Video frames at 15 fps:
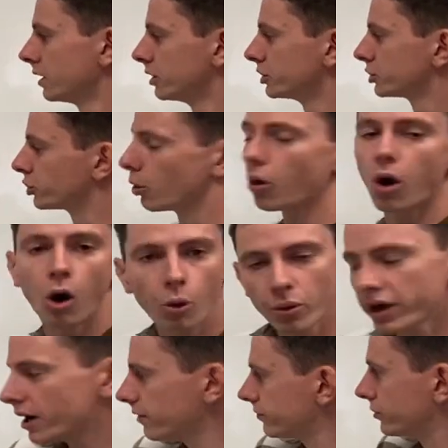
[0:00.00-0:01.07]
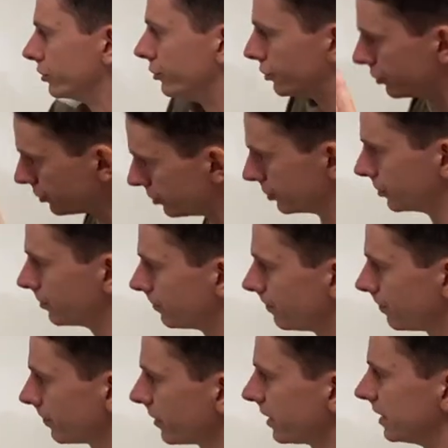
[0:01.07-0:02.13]
So all we have to do
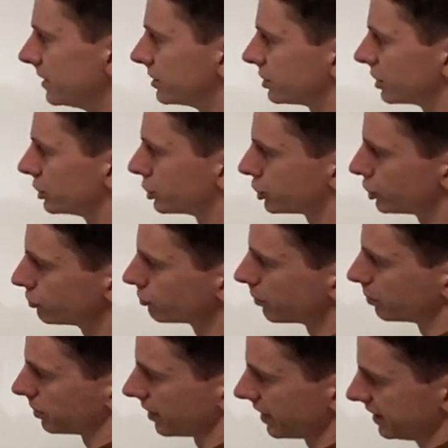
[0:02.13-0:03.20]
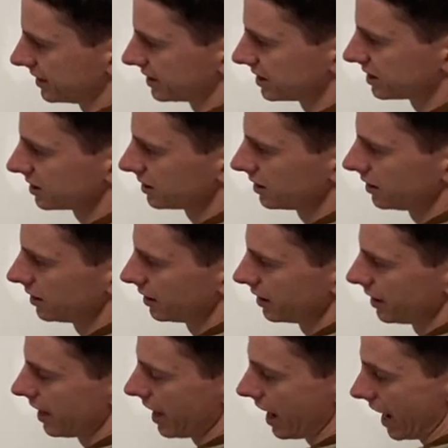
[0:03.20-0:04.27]
is to replace
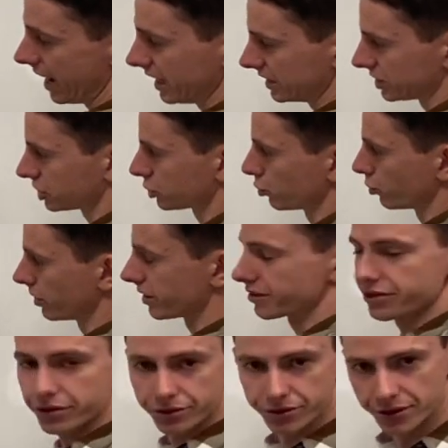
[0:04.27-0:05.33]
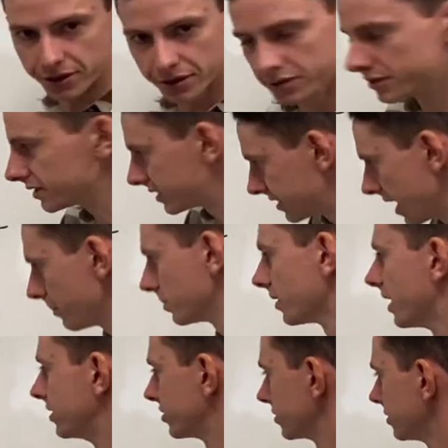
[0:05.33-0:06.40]
H with the
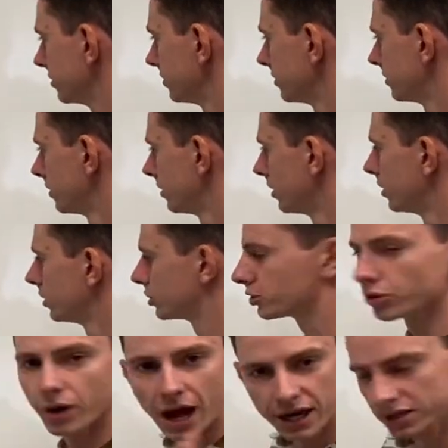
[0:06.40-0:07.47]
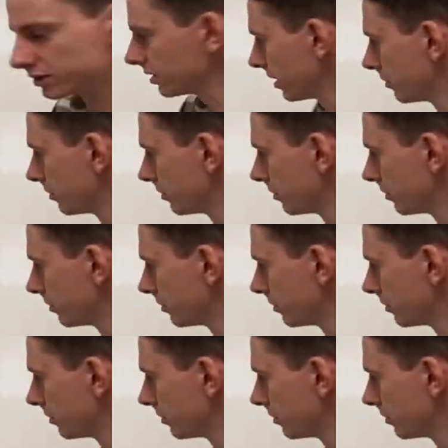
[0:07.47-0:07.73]
stabilizer. So let